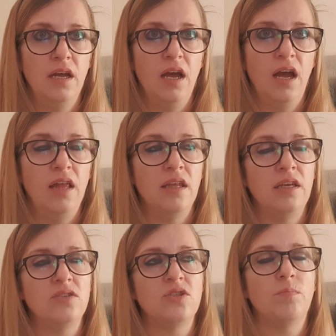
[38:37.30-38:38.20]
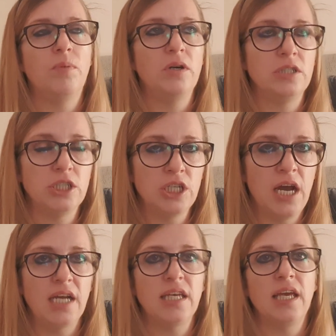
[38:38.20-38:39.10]
And they used to punch
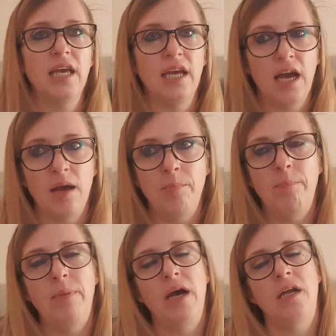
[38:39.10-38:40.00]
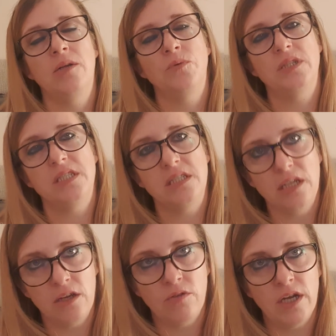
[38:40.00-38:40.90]
her, kick her, burn her with
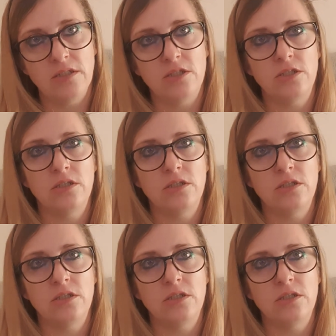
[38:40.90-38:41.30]
cigarettes.